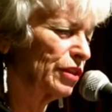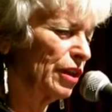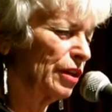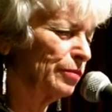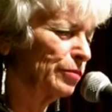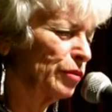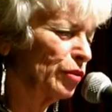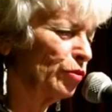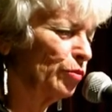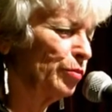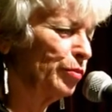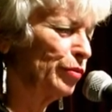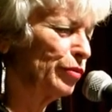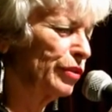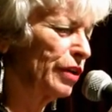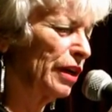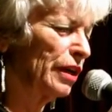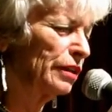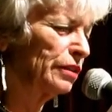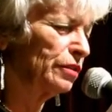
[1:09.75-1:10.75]
I'm no
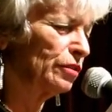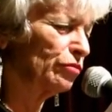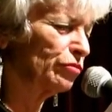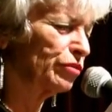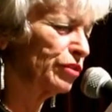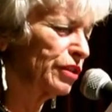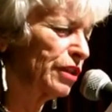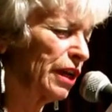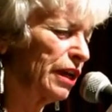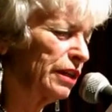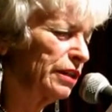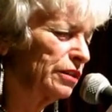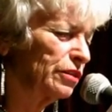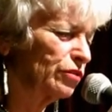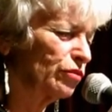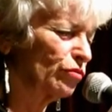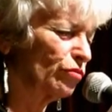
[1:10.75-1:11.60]
Buddha, no saint,